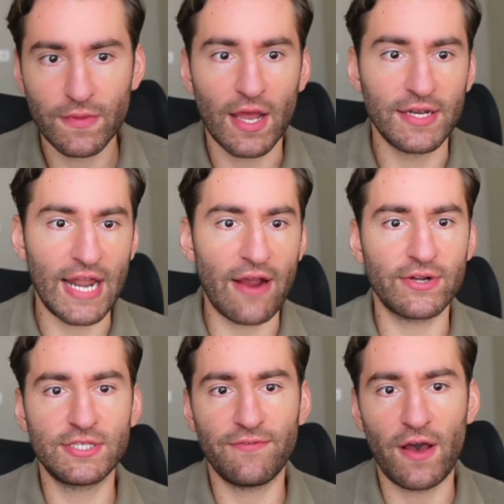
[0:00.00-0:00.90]

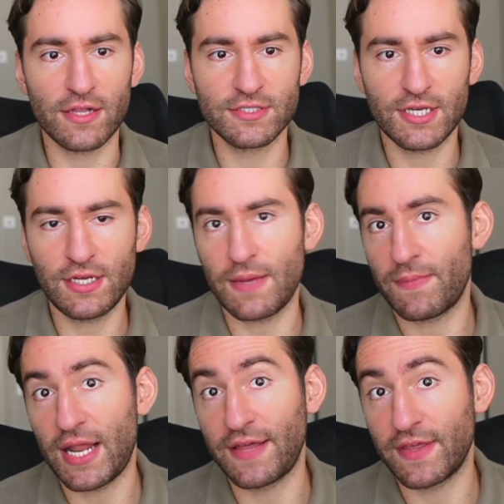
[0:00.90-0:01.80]
narrative hunting and
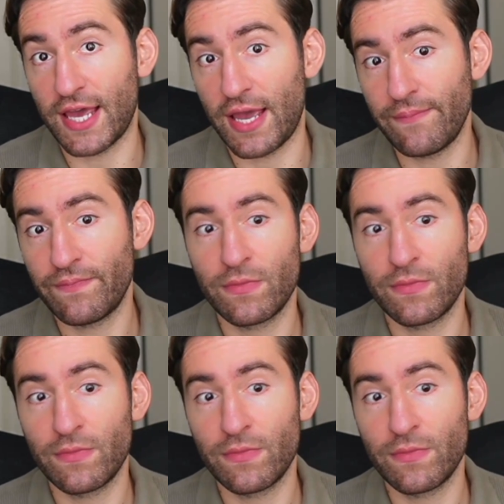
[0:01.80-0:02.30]
playing the game,